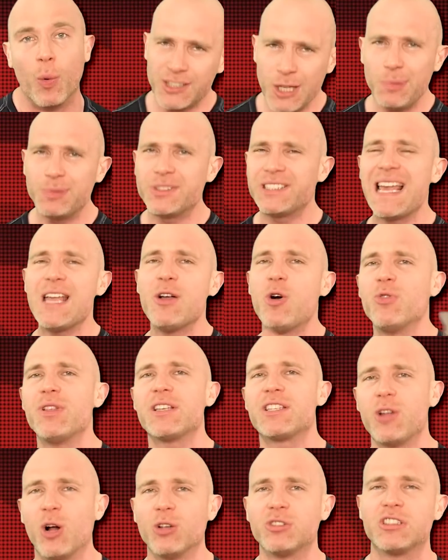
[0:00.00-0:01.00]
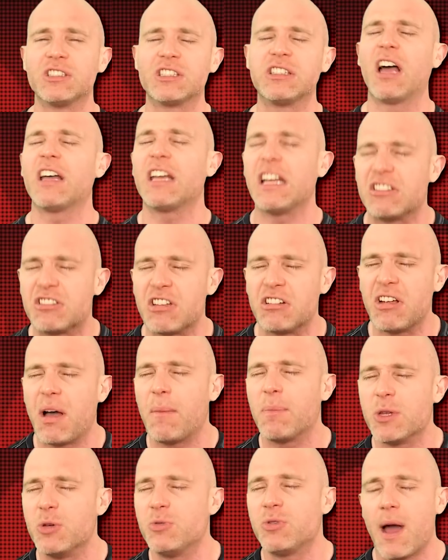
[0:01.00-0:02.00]
And stop saying all this nonsense like it's a
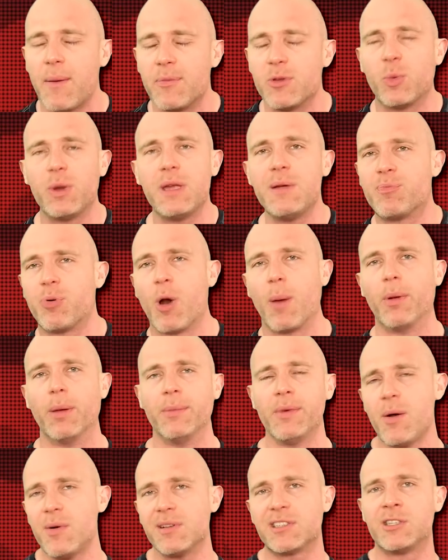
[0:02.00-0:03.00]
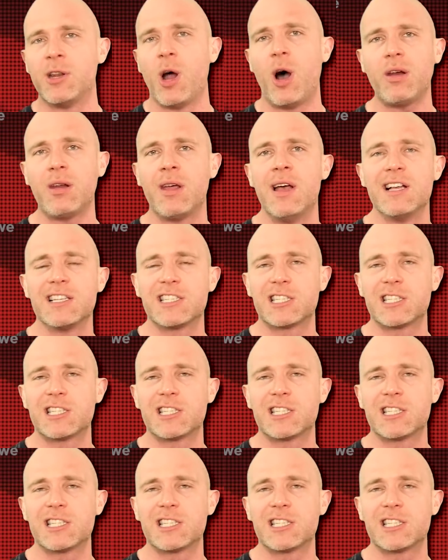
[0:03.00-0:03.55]
WWE problem. No, it's not.